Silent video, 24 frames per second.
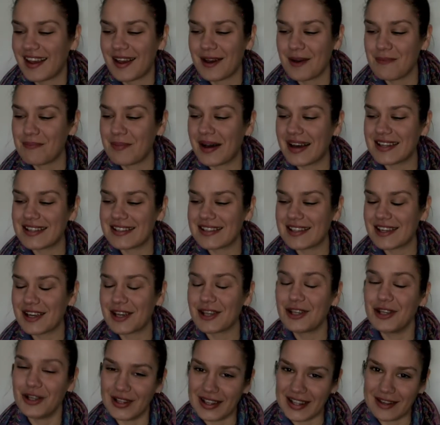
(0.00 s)
But
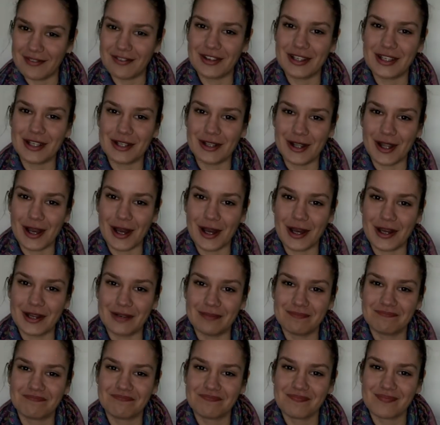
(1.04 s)
you live and you learn.
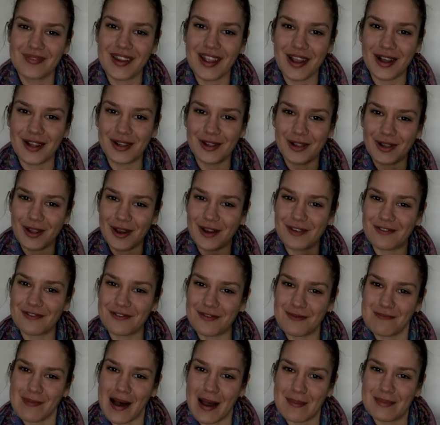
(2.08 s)
Learn
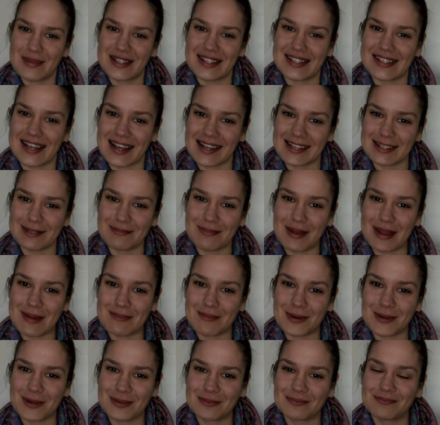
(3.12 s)
from my mistakes,
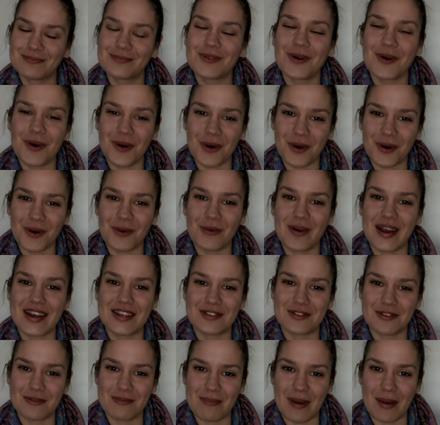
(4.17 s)
people. Always
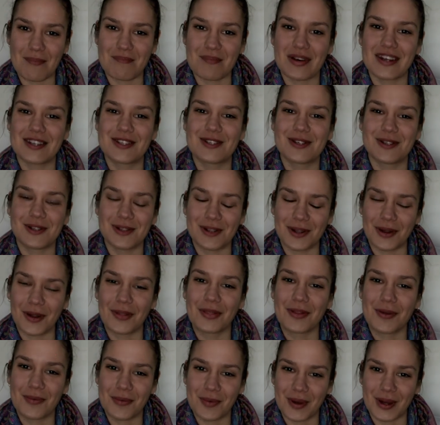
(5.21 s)
remember to learn
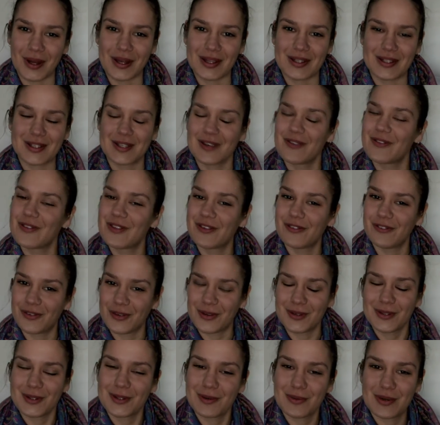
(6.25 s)
the words of the
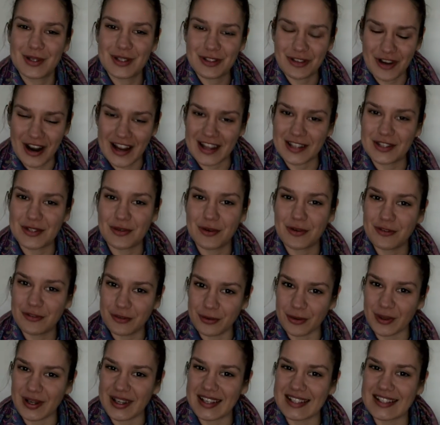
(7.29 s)
foods you are trying to
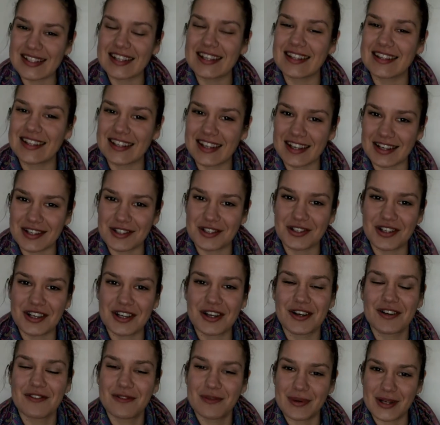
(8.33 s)
avoid in the country
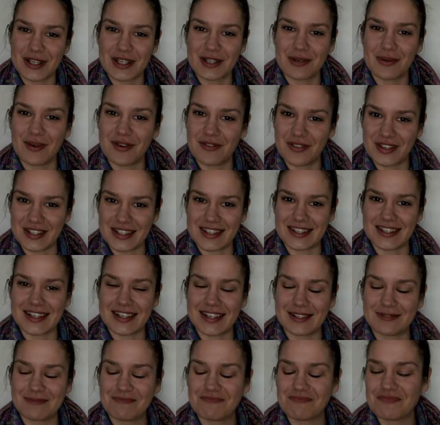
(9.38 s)
of which you are
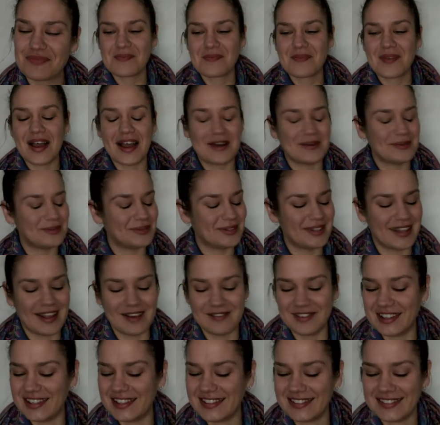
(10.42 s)
visiting. I will
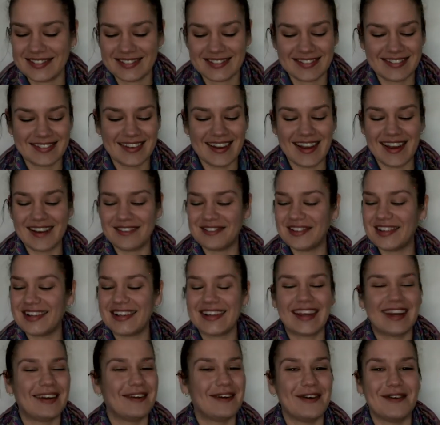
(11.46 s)
never, ever
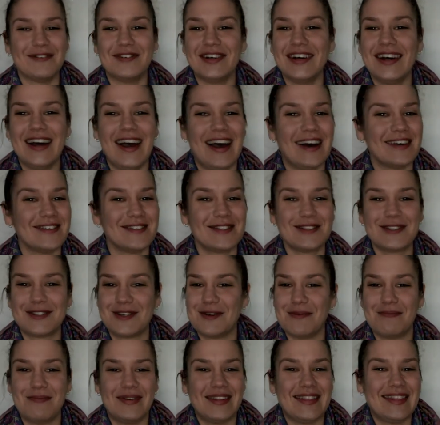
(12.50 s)
get over how
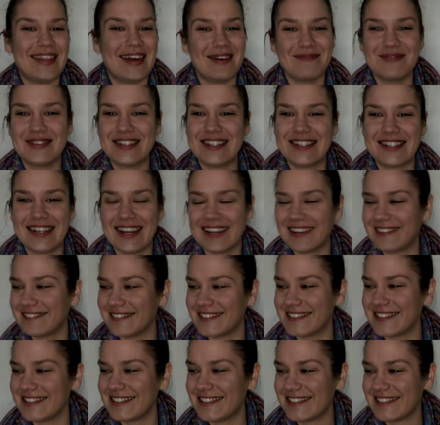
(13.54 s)
stupid that mistake
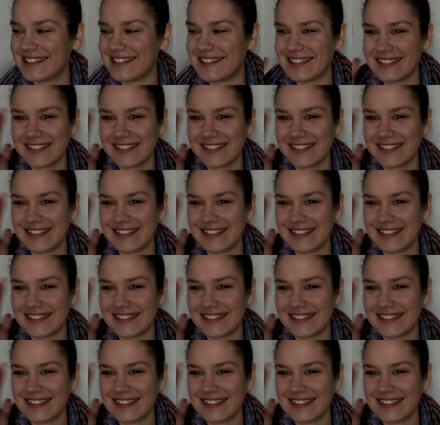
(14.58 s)
was.